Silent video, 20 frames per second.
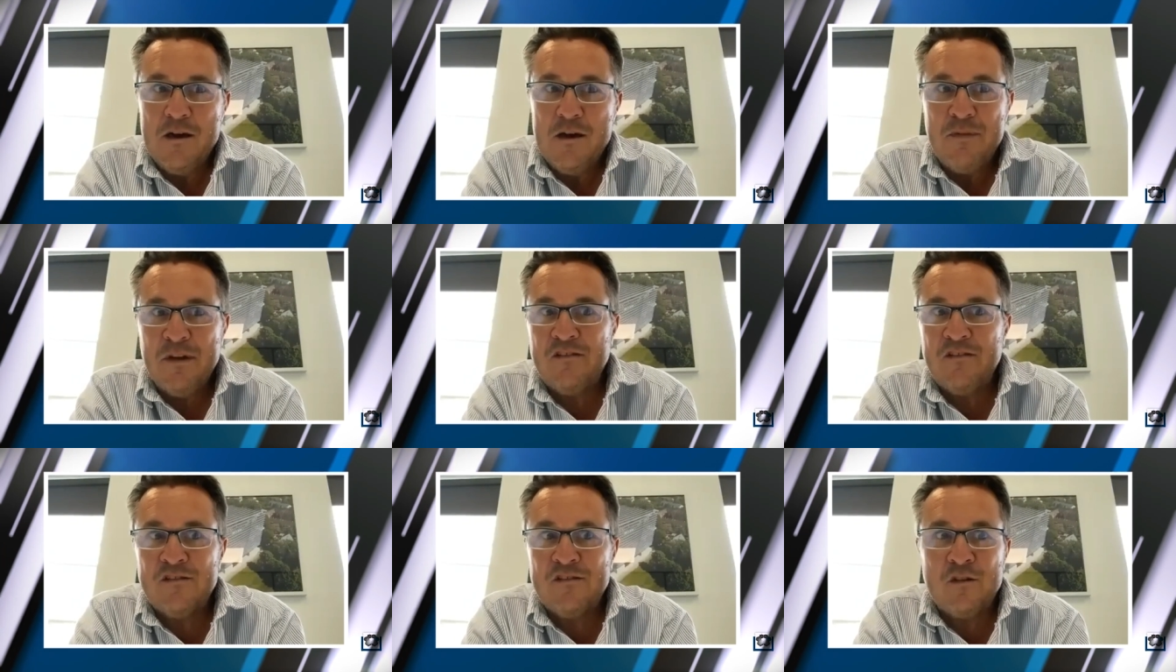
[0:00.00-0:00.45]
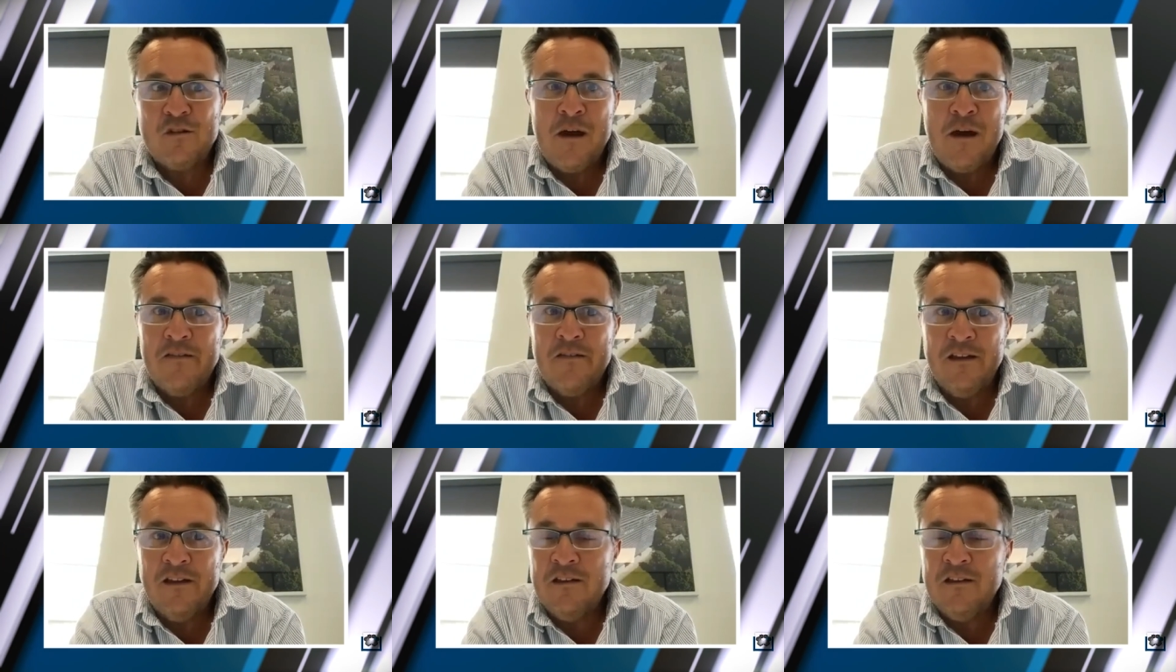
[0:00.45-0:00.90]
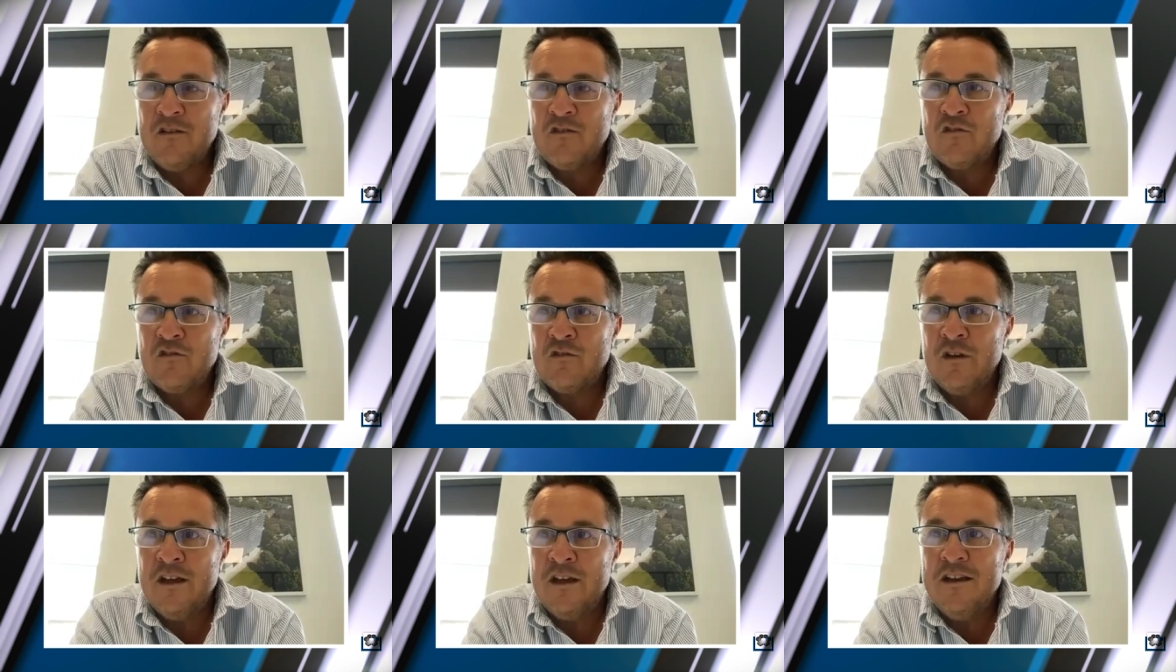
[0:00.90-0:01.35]
But it's just about the
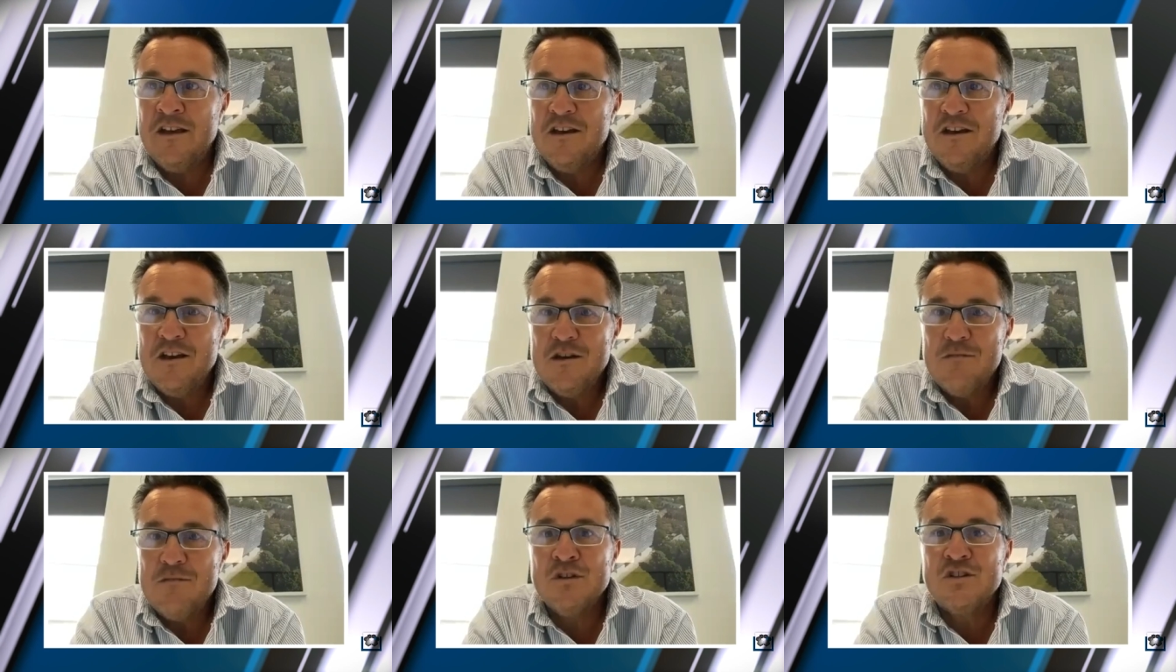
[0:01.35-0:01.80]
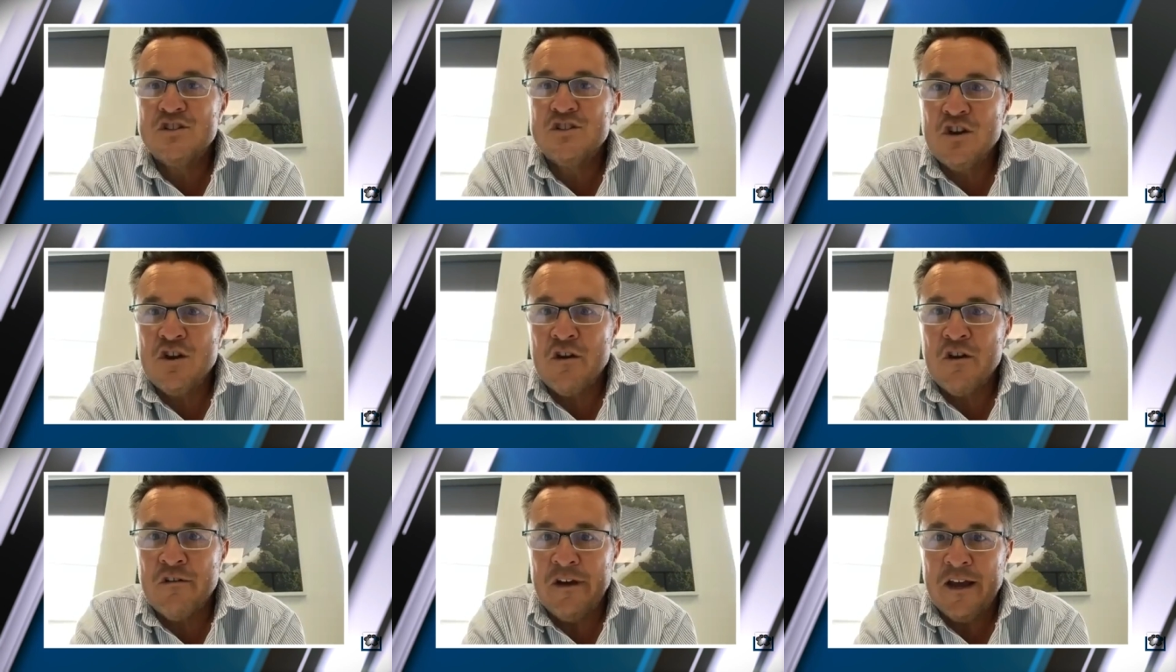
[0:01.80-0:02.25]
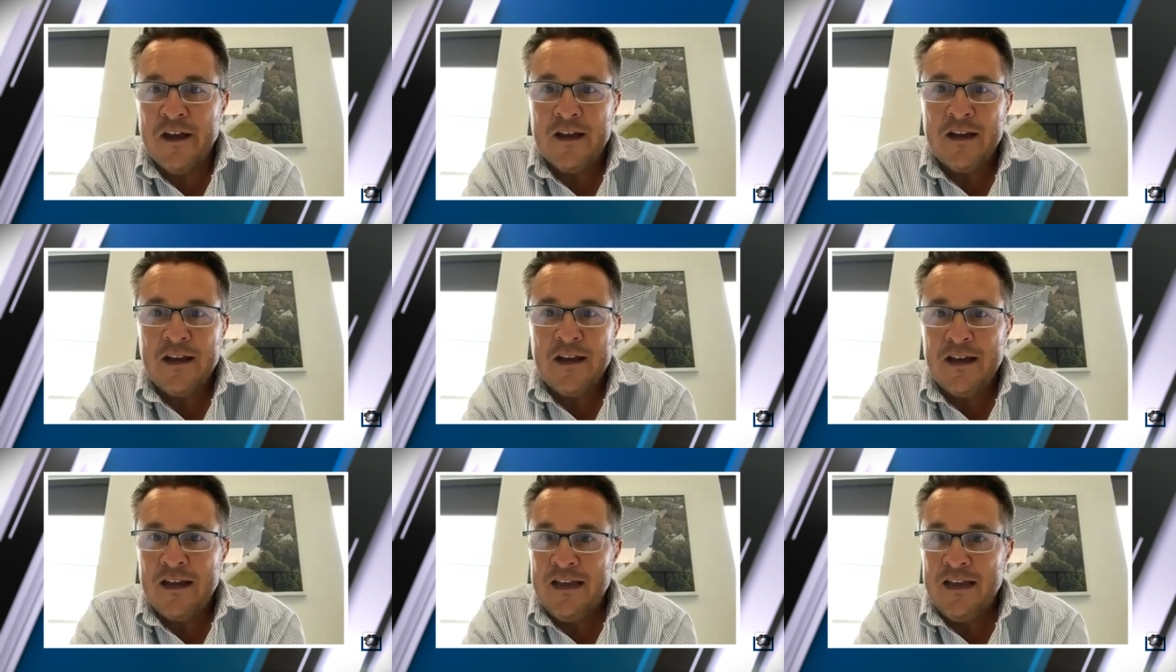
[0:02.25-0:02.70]
industry maturing
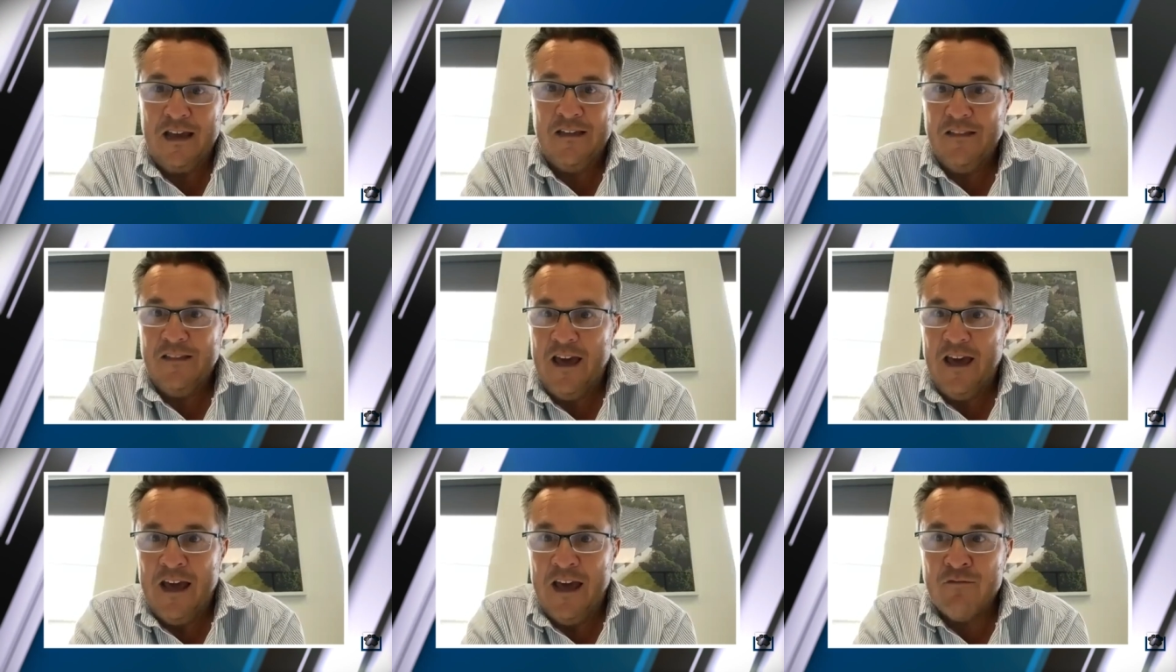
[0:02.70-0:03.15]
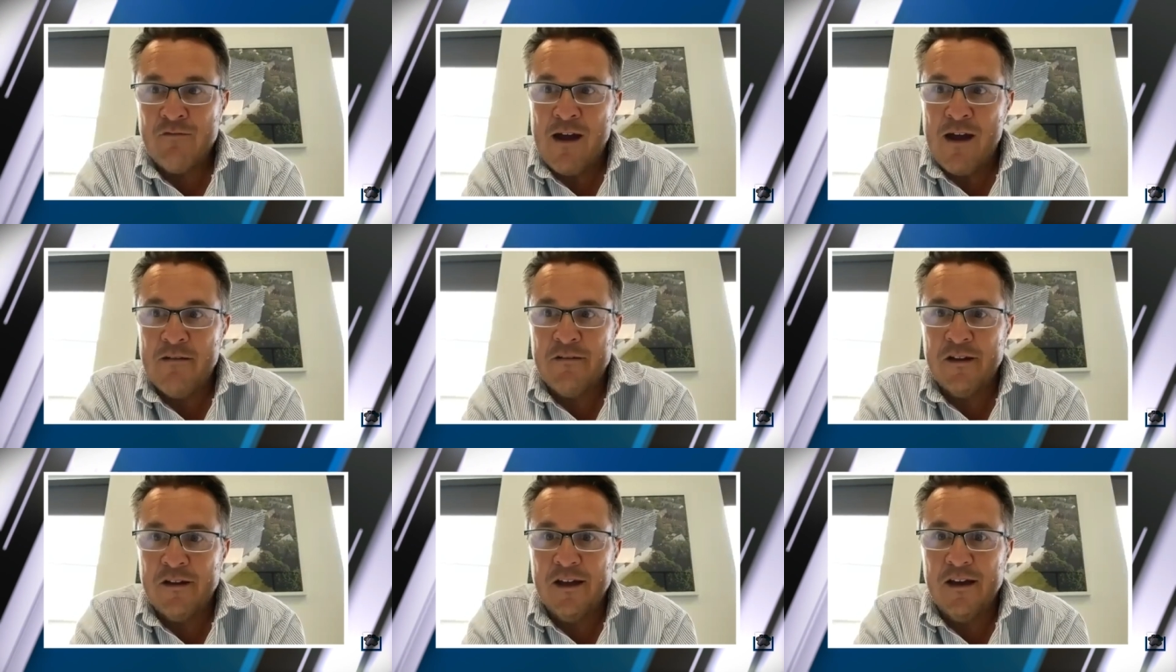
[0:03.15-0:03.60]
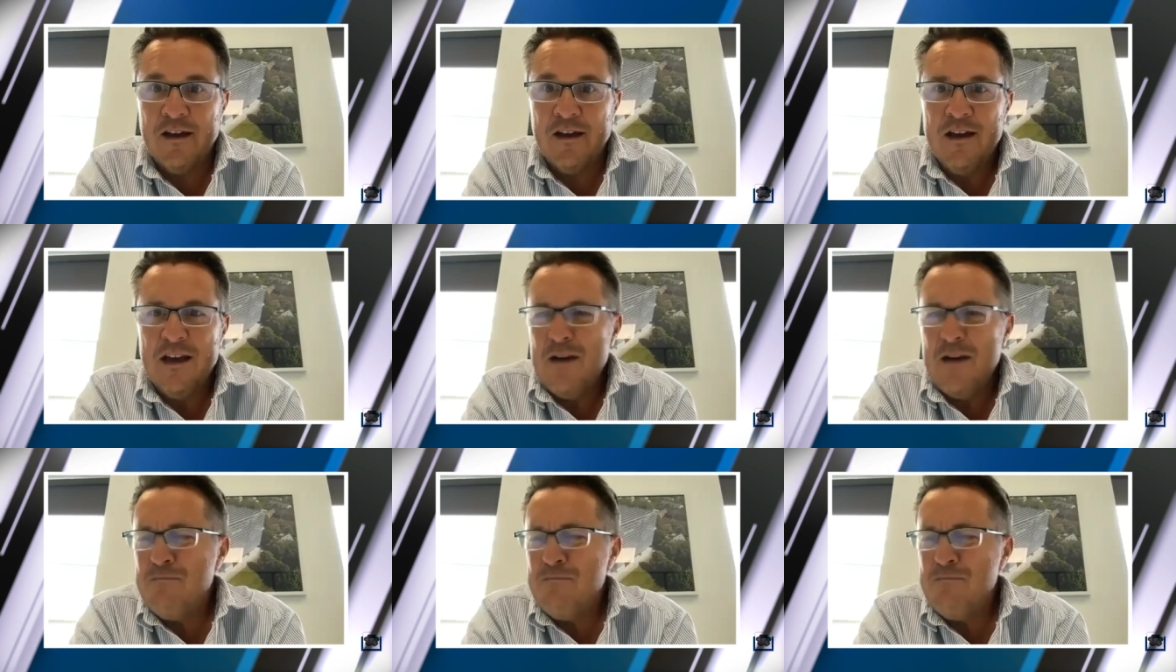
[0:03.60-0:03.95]
and getting their head around it.